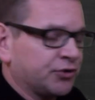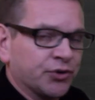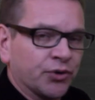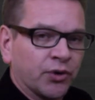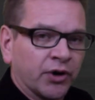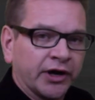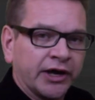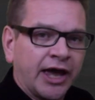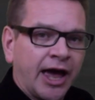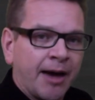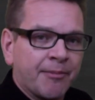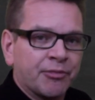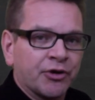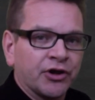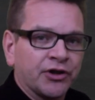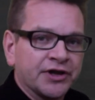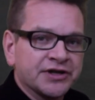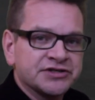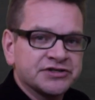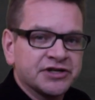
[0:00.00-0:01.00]
pure
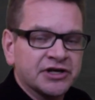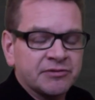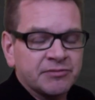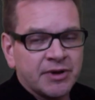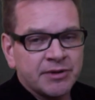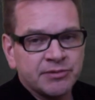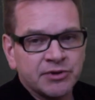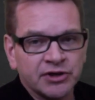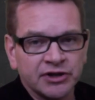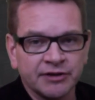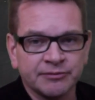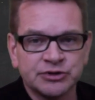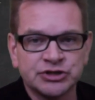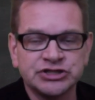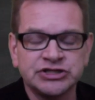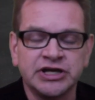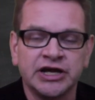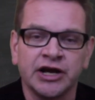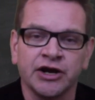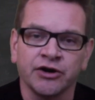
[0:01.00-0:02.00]
capitalistic, maybe
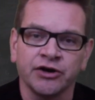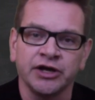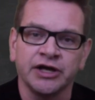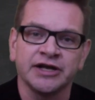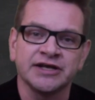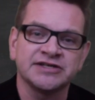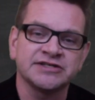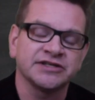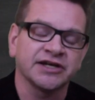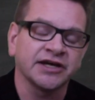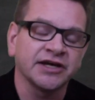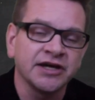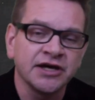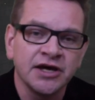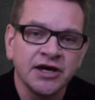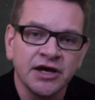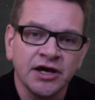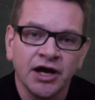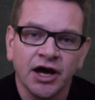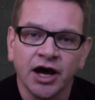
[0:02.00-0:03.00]
libertarianistic
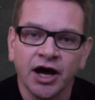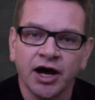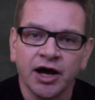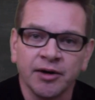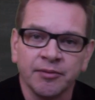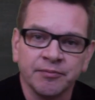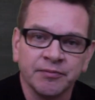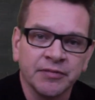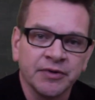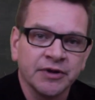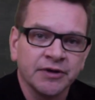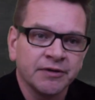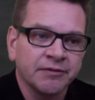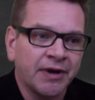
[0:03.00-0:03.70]
um,